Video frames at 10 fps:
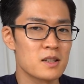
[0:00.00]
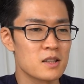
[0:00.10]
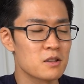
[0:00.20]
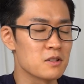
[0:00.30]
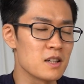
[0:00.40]

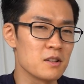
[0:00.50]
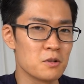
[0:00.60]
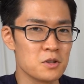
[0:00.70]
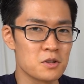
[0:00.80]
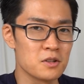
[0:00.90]
almost
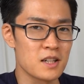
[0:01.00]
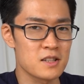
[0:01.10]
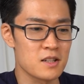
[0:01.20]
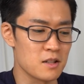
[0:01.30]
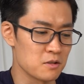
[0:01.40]

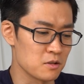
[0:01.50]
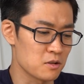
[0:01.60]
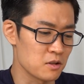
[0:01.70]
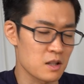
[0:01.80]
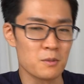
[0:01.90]
100% of them
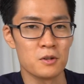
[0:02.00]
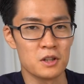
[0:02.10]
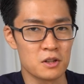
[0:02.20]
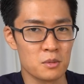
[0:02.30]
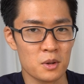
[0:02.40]
emit
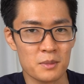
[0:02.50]
noise.